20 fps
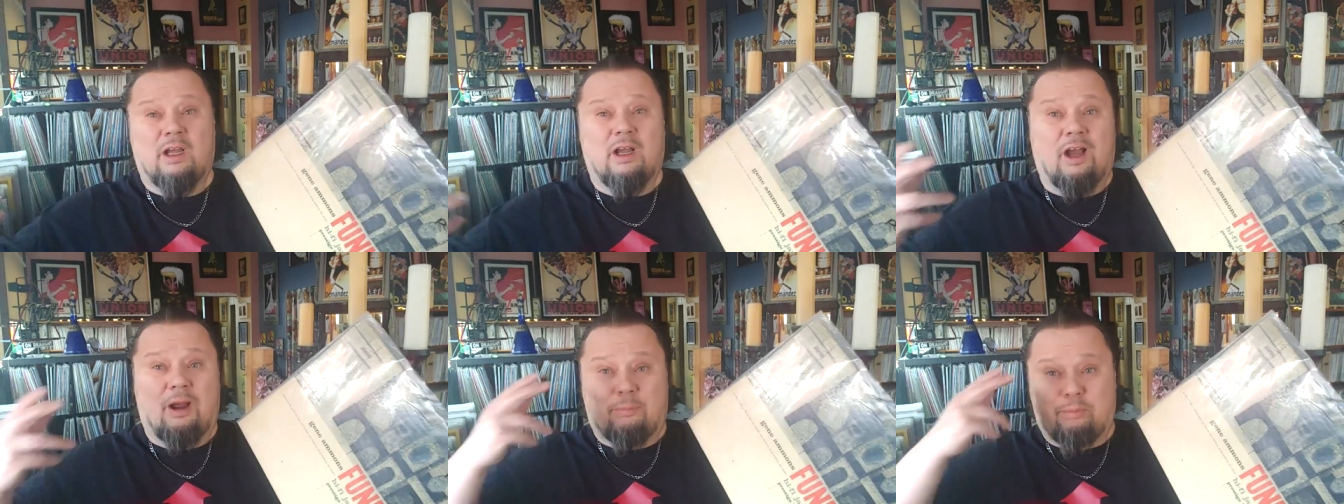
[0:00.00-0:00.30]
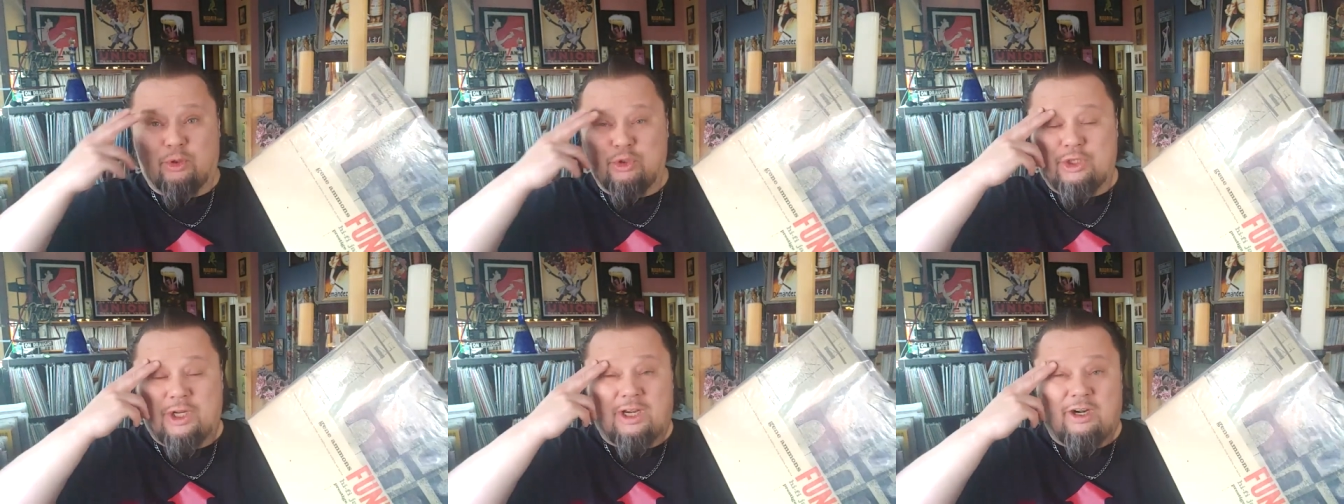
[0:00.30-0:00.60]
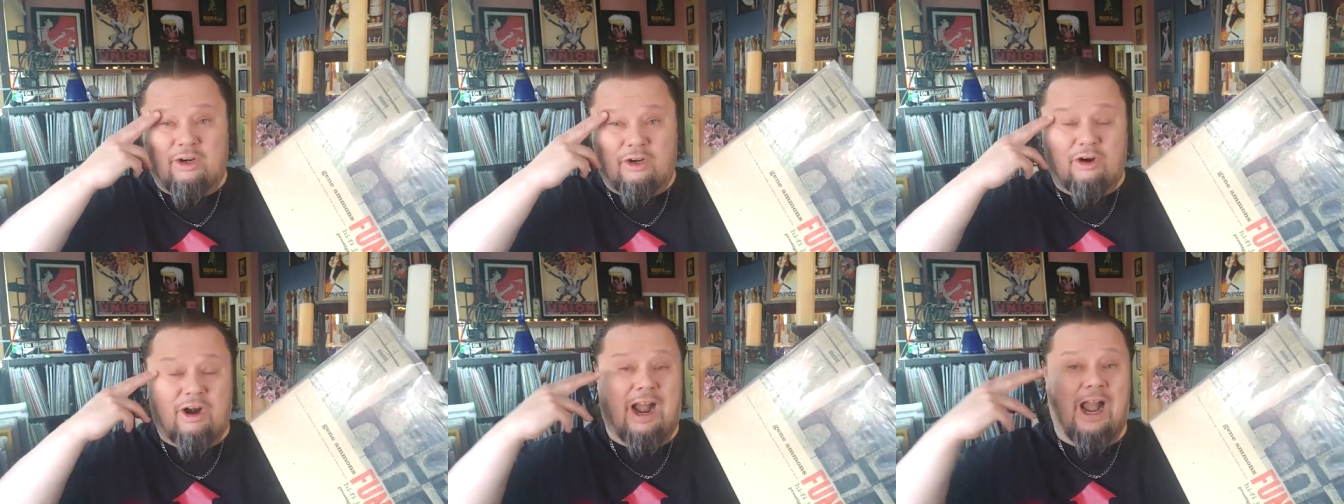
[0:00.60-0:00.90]
a
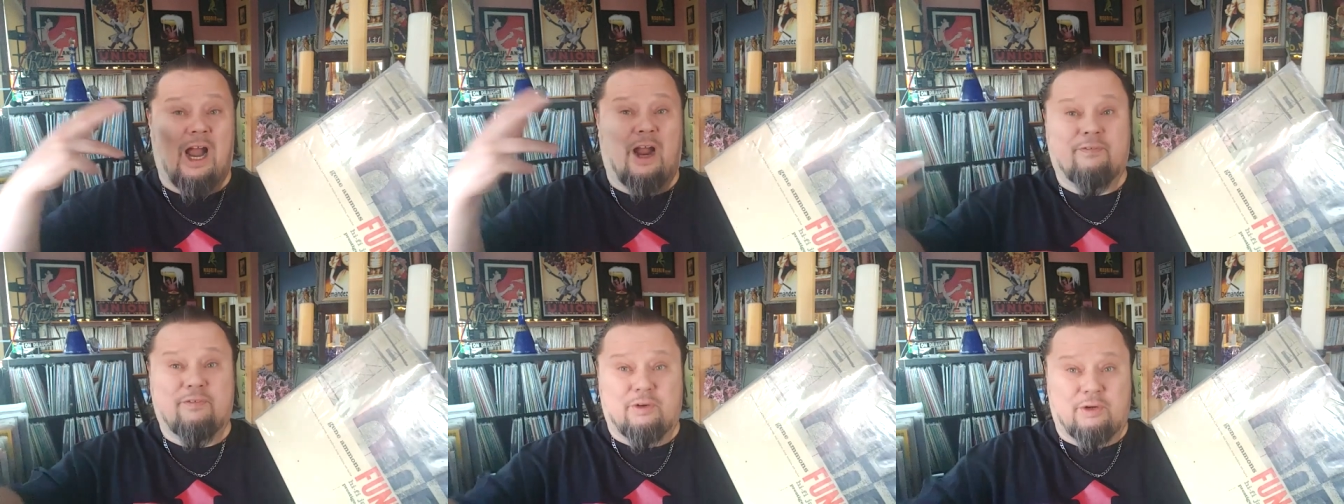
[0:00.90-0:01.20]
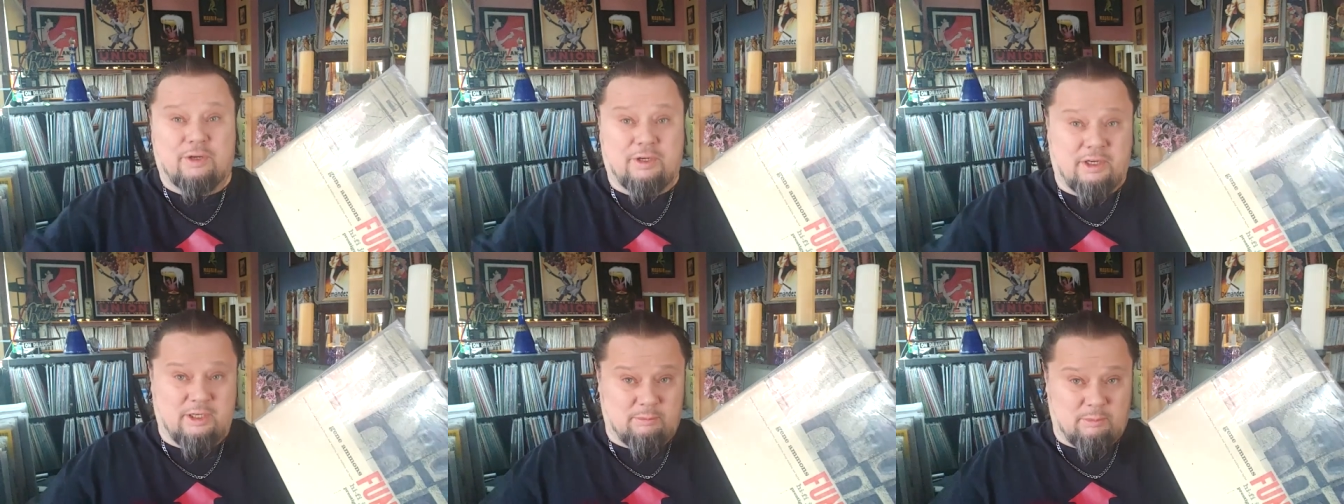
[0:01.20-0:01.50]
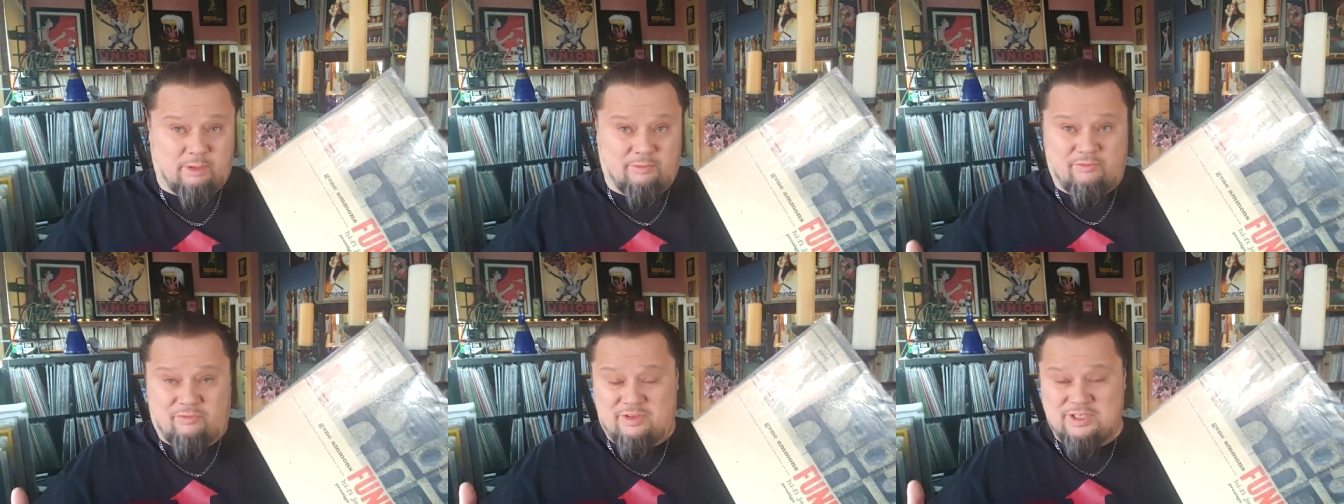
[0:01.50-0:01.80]
progenitor after him
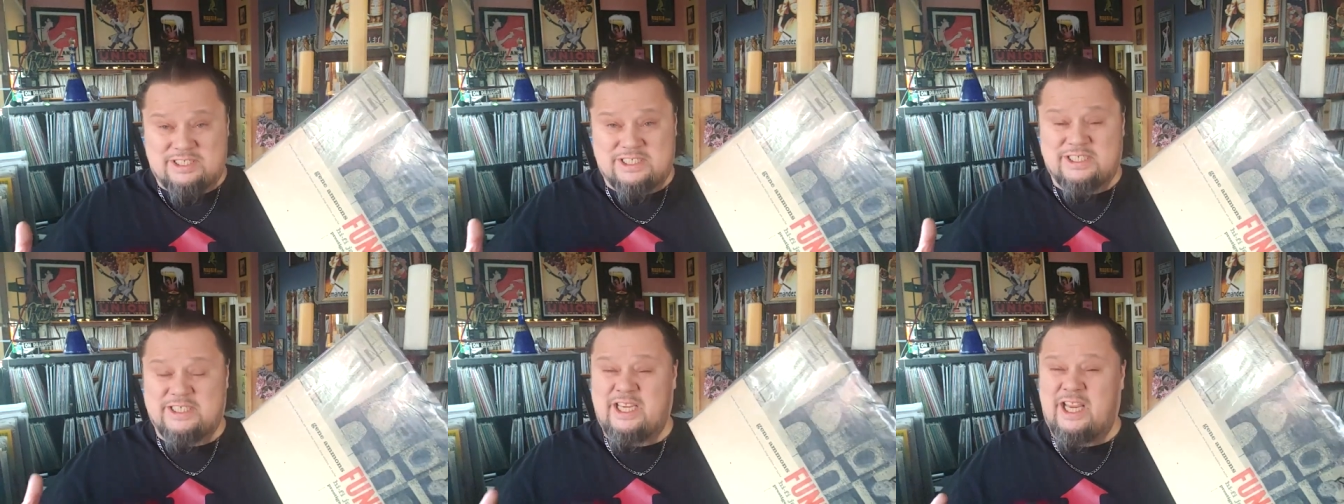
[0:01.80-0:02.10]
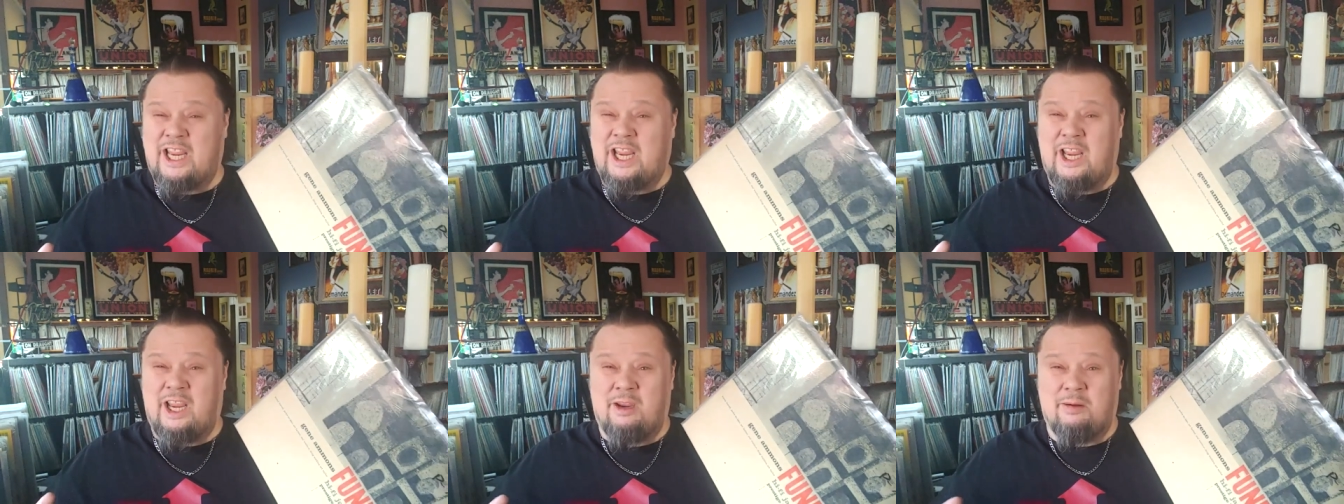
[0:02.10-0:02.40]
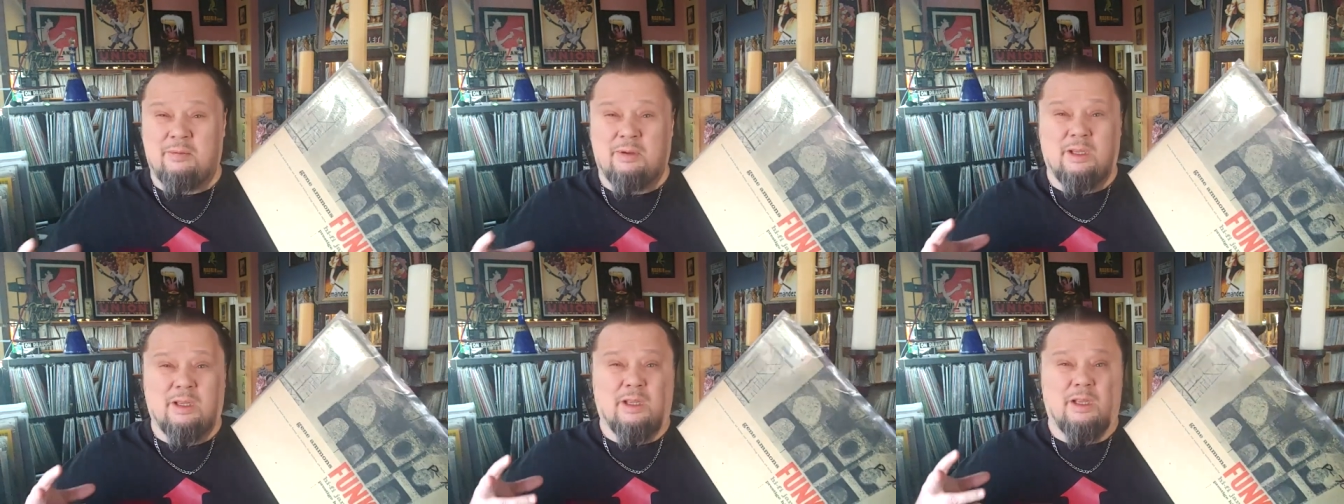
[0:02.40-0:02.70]
of the
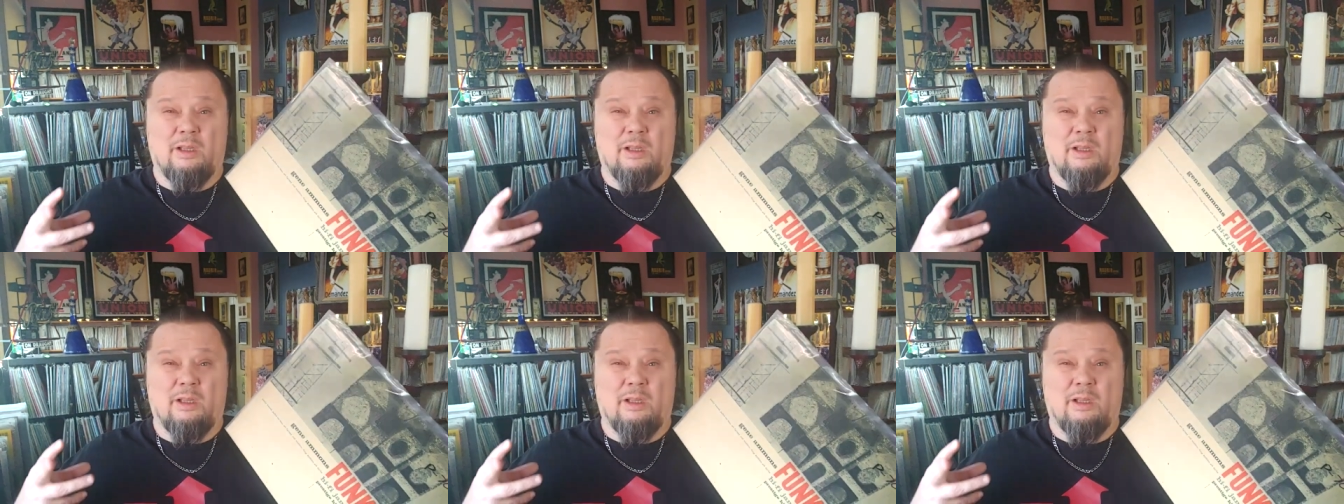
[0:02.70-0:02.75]
same